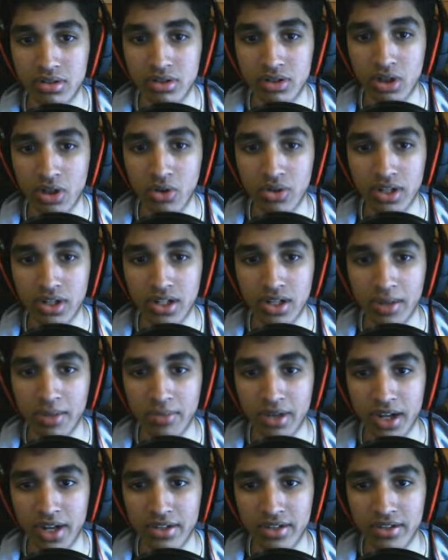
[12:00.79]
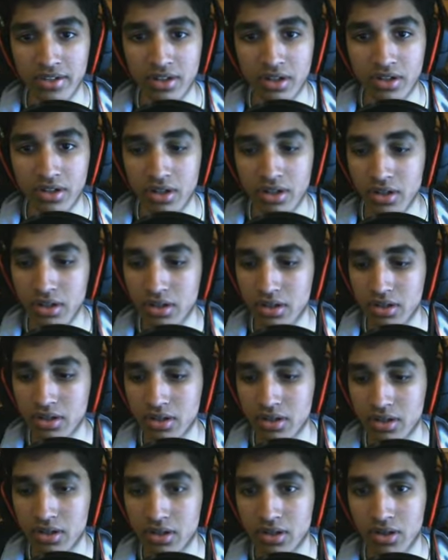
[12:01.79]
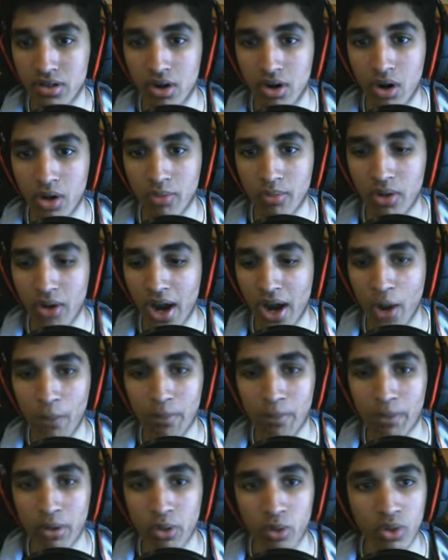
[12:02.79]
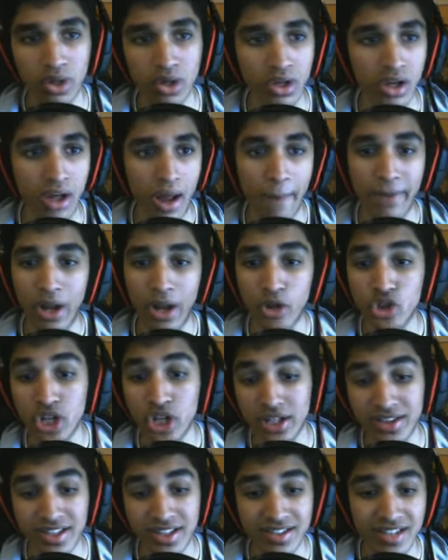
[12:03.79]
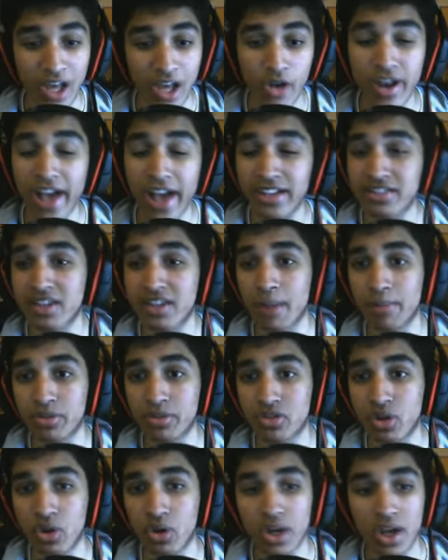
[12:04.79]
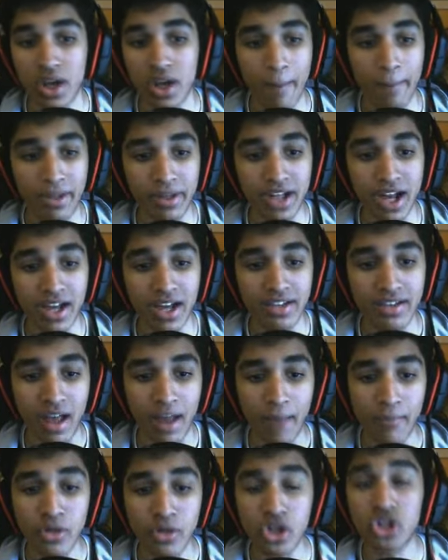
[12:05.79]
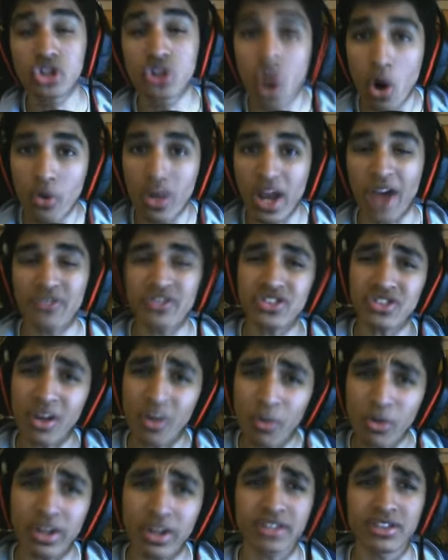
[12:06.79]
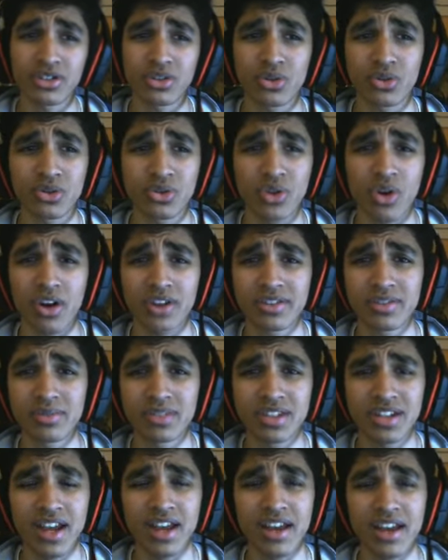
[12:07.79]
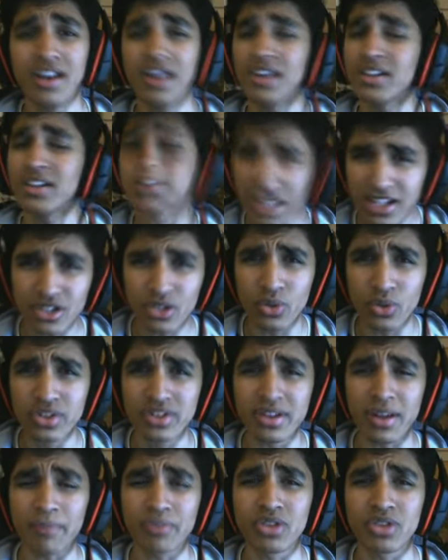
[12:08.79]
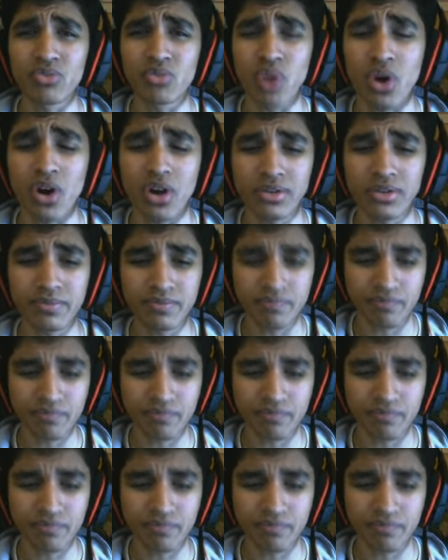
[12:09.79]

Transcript: Low-key, I'm kinda stuck here armor outpost. I mean, I'll check this out next episode. But guys, I'm gonna go now. Someone hasn't told you're awesome today. They doing something wrong.